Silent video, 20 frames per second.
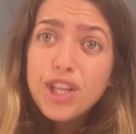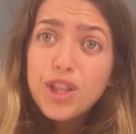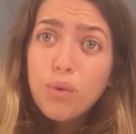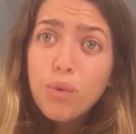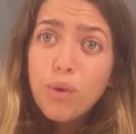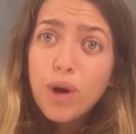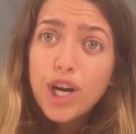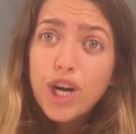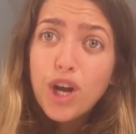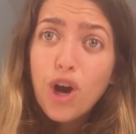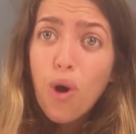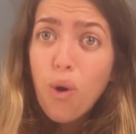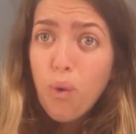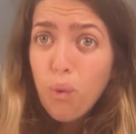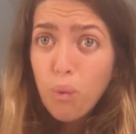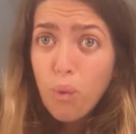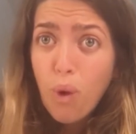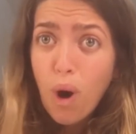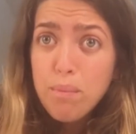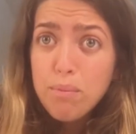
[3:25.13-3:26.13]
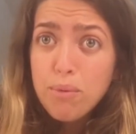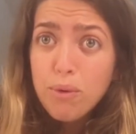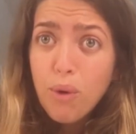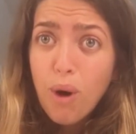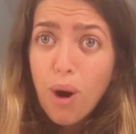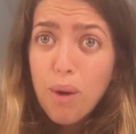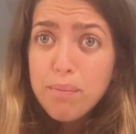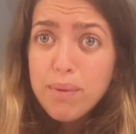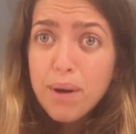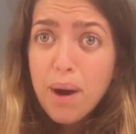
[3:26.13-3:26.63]
the word whoop
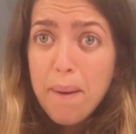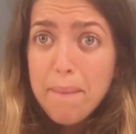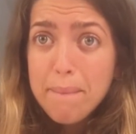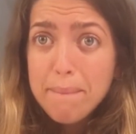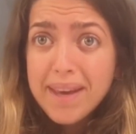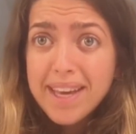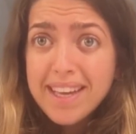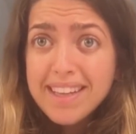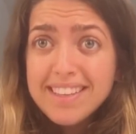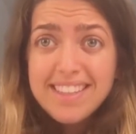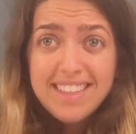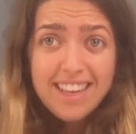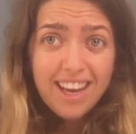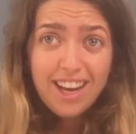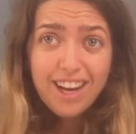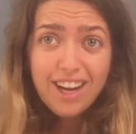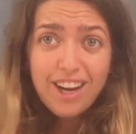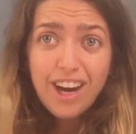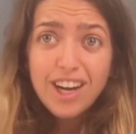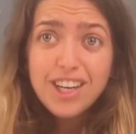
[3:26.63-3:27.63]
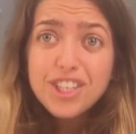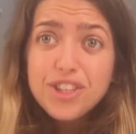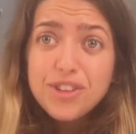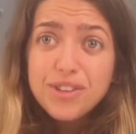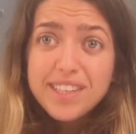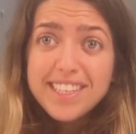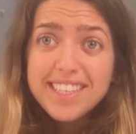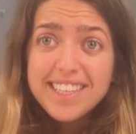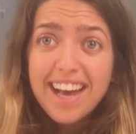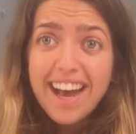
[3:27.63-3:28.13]
whoop means
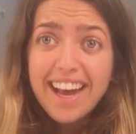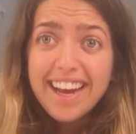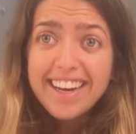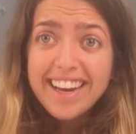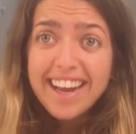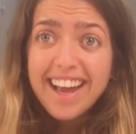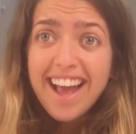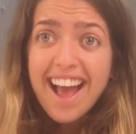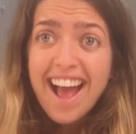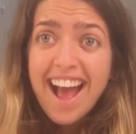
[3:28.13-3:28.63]
countryside.